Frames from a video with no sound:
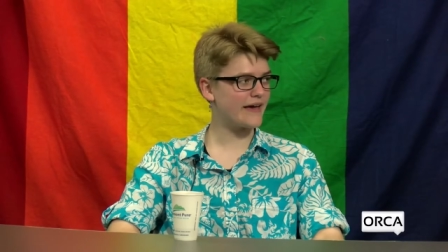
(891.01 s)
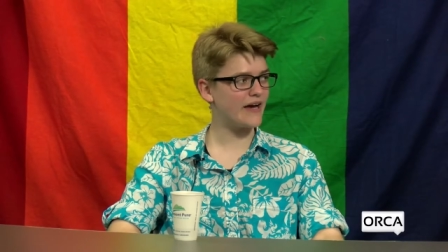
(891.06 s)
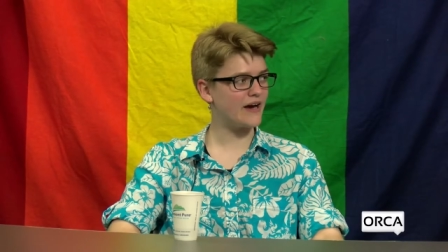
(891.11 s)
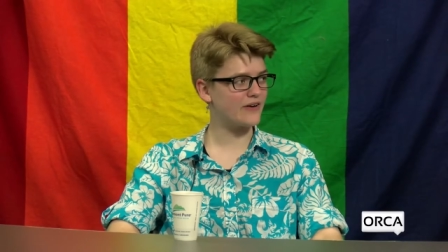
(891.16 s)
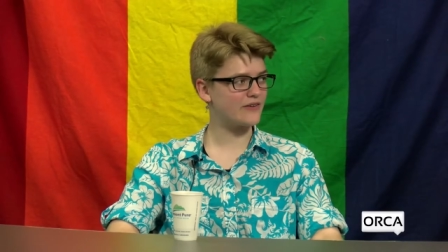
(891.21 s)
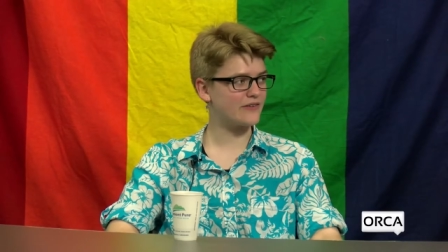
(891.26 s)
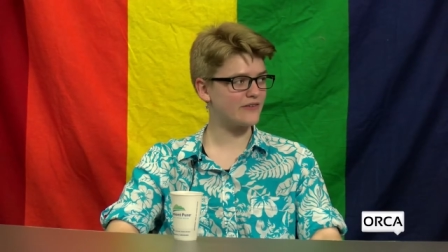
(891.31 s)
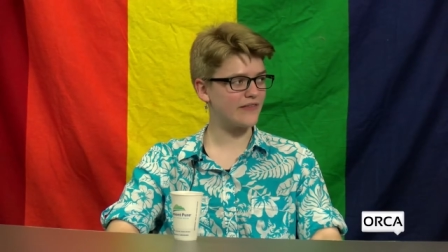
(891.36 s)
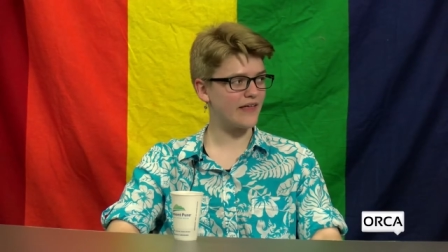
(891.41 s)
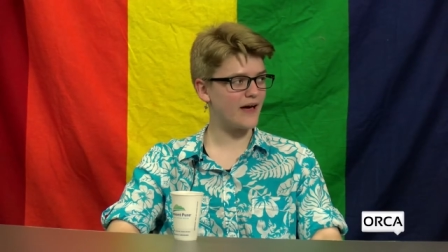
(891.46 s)

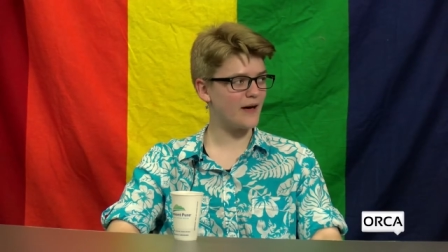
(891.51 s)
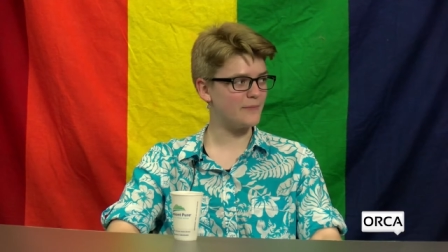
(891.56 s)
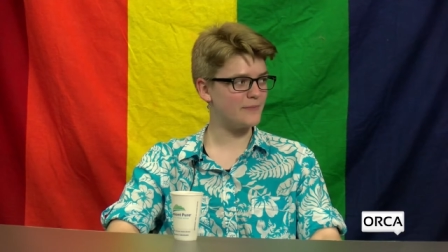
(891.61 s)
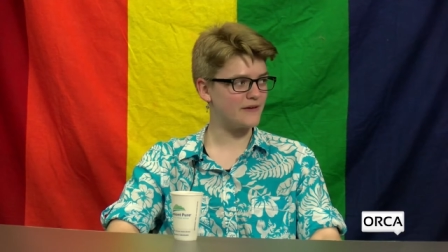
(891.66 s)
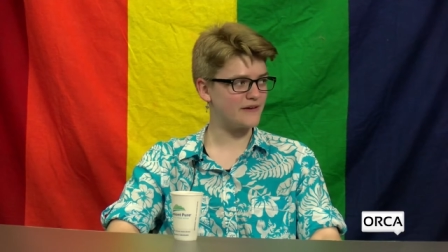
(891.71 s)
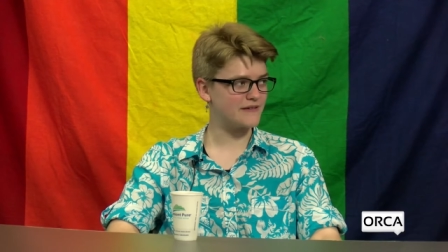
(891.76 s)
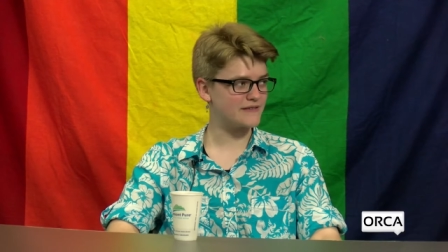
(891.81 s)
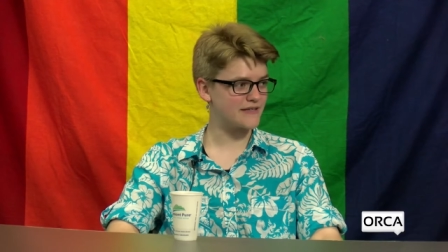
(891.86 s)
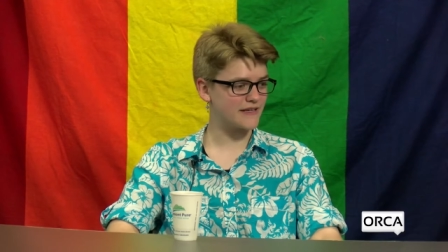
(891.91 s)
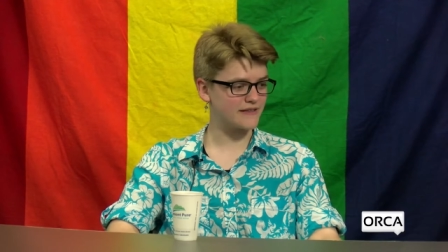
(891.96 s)
character that
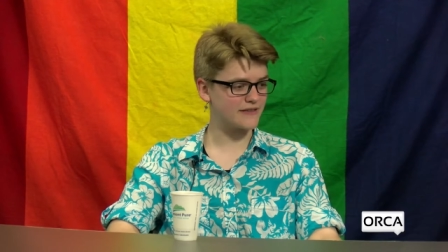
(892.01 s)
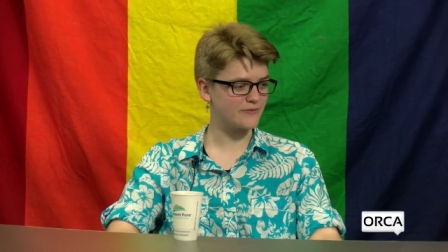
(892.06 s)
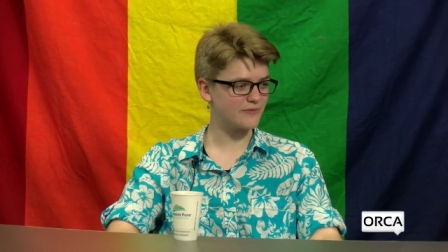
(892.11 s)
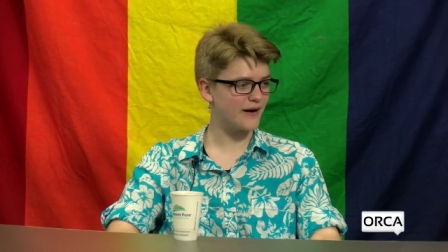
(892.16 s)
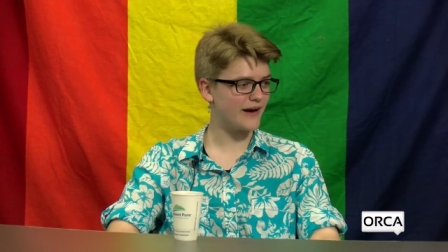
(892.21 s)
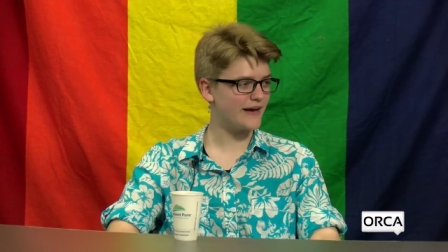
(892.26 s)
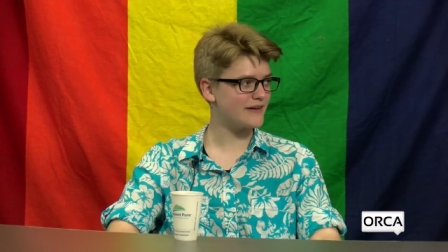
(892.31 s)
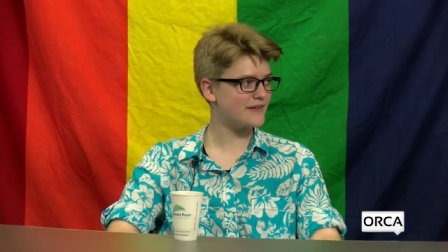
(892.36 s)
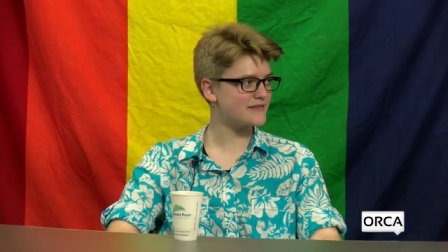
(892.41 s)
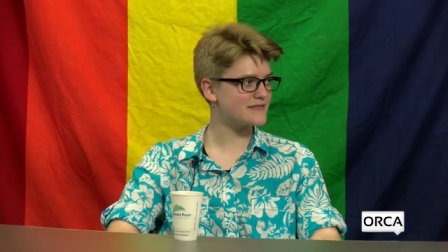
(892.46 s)
because like the they
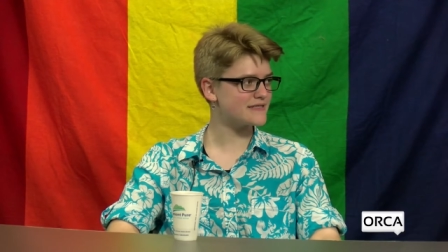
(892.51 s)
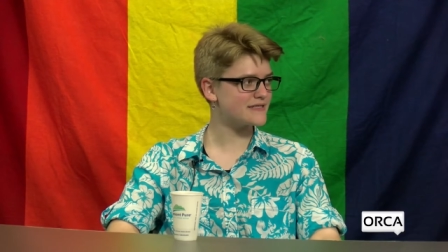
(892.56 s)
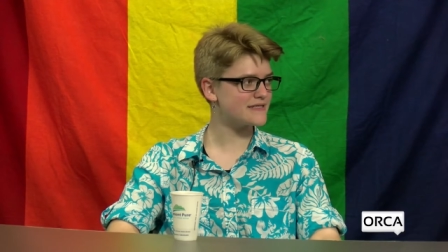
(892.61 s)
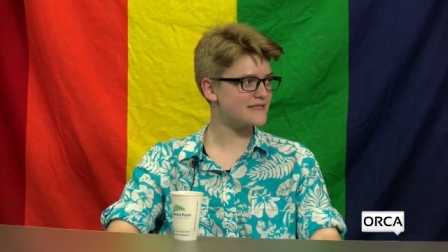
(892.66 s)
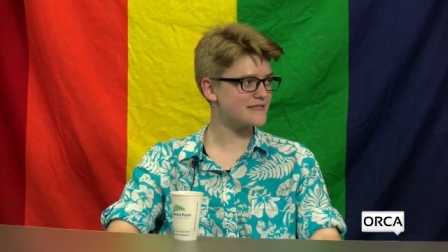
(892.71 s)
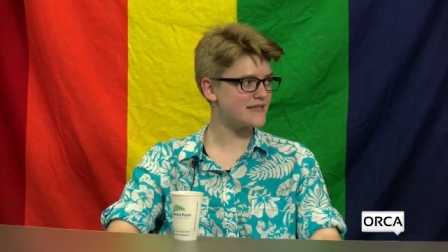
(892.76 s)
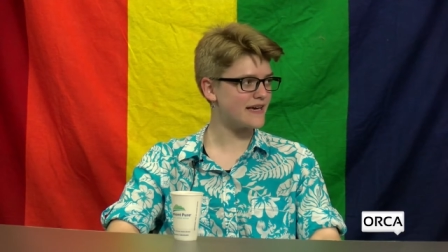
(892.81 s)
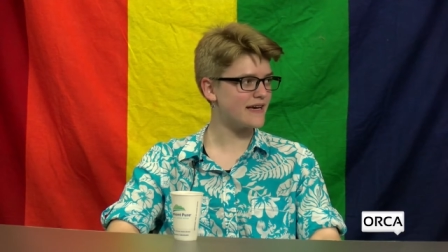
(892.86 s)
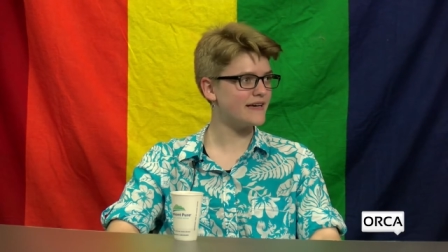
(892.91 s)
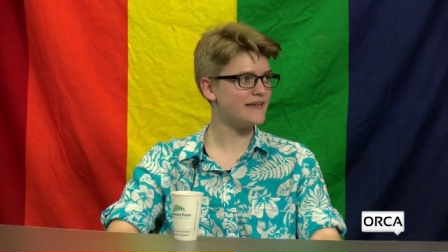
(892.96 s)
writers didn't say, didn't
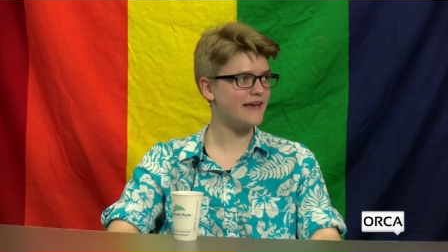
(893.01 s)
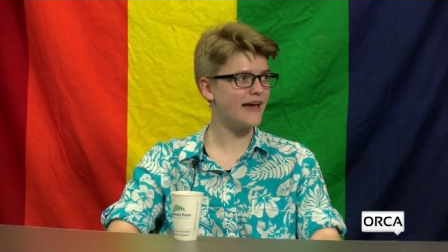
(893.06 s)
it. say it.